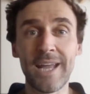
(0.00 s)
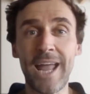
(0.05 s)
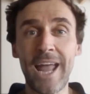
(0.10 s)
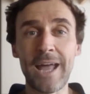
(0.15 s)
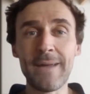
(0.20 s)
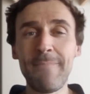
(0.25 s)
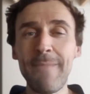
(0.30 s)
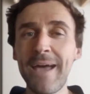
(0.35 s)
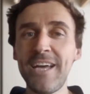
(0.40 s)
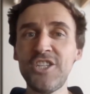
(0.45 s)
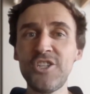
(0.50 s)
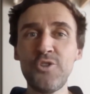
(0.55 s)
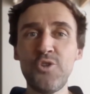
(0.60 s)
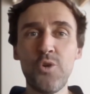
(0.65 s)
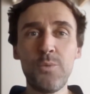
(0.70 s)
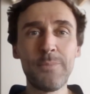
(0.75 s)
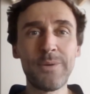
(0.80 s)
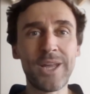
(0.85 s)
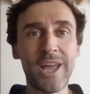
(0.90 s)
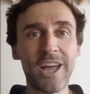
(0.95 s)

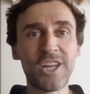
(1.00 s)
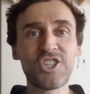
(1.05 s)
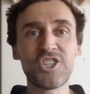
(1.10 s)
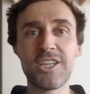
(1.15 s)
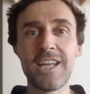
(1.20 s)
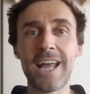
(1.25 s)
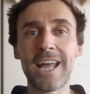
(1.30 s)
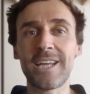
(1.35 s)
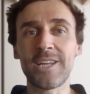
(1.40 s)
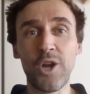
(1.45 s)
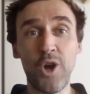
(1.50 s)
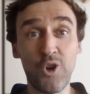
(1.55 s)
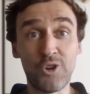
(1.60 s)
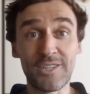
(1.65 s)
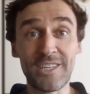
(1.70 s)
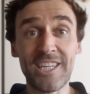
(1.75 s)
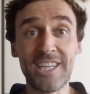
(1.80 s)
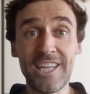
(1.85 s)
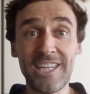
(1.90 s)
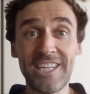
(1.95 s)
Imagine your production line
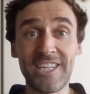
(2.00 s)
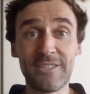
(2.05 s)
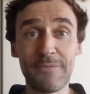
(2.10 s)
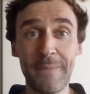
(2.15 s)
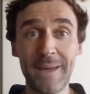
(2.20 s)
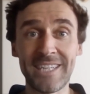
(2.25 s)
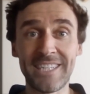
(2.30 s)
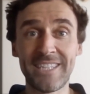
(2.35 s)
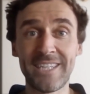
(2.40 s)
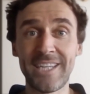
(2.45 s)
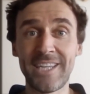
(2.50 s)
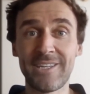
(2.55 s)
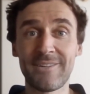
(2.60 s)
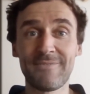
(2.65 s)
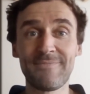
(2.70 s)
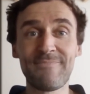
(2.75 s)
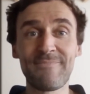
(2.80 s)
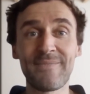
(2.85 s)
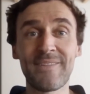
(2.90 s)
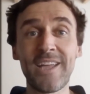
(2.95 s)
halting
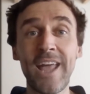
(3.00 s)
unexpectedly.